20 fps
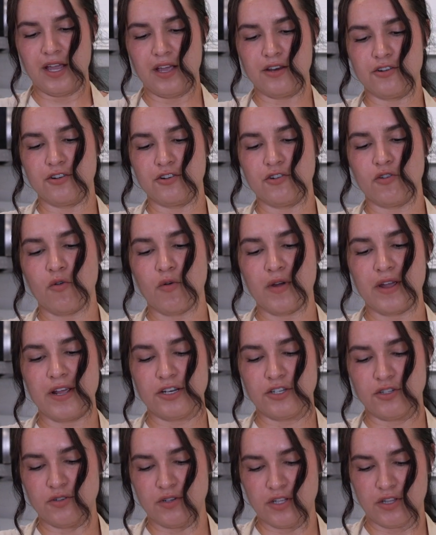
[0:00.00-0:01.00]
And you're
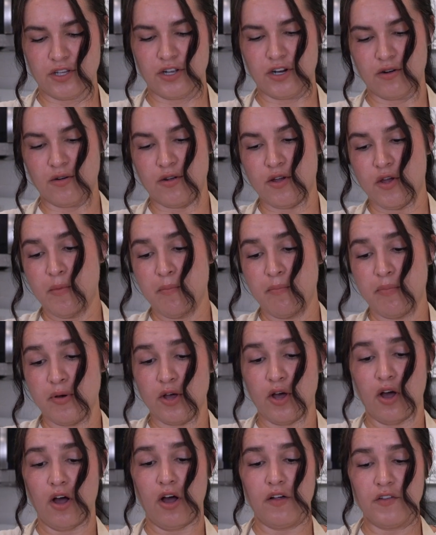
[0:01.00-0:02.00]
going to either
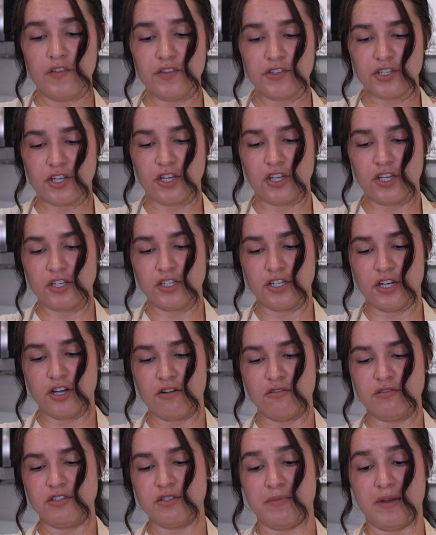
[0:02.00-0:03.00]
put all this cookie
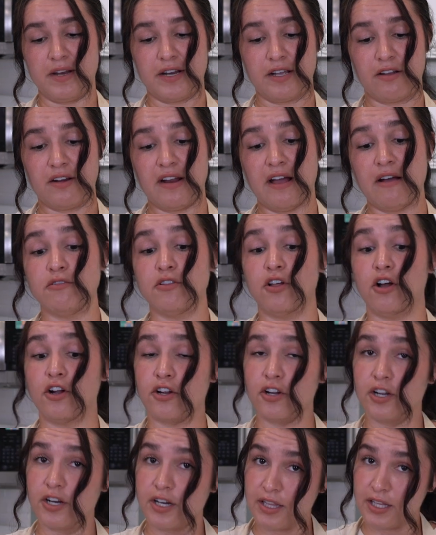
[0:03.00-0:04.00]
dough, depending on how long
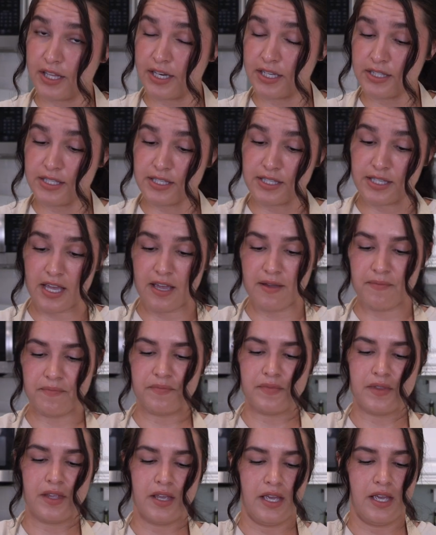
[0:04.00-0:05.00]
you're gonna let it sit,
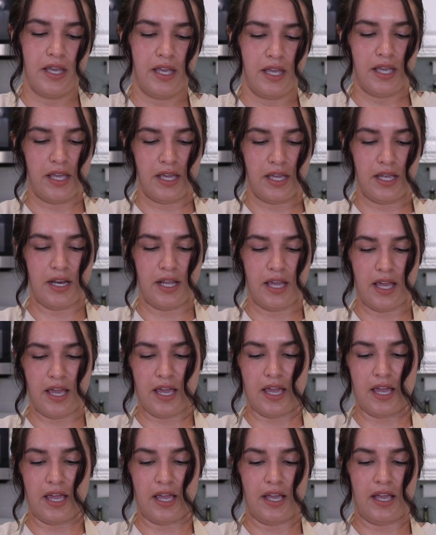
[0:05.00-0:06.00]
in
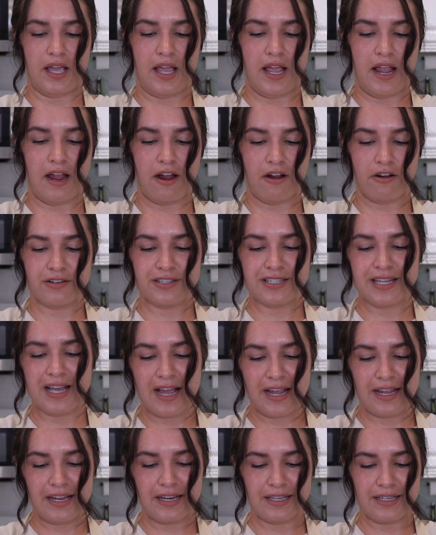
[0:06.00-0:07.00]
a
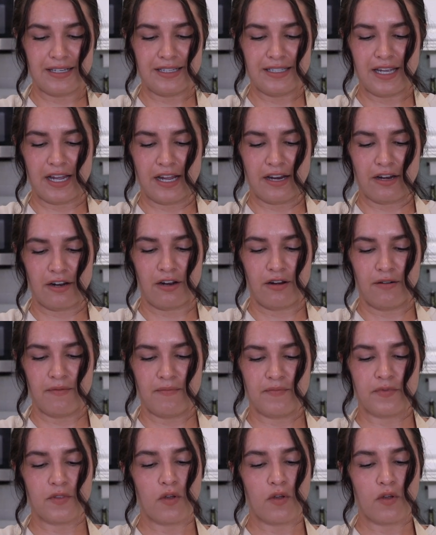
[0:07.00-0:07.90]
airtight container